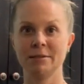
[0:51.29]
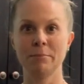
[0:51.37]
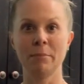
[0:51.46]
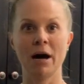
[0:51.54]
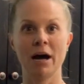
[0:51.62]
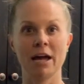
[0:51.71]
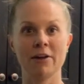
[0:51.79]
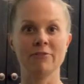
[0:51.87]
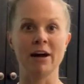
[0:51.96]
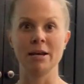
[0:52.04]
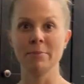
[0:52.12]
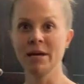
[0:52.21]
my
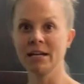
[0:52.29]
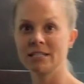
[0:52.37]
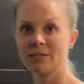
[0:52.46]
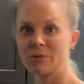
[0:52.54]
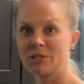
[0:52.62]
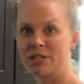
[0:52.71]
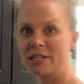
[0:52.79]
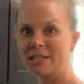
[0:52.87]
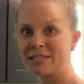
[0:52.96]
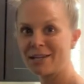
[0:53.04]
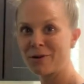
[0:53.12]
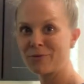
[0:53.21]
Vitamix, which
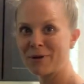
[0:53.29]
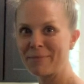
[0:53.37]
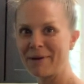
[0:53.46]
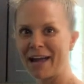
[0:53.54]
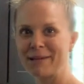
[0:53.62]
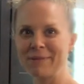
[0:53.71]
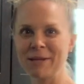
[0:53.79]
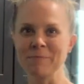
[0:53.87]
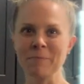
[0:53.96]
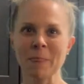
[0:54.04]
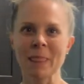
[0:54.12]
is right behind me,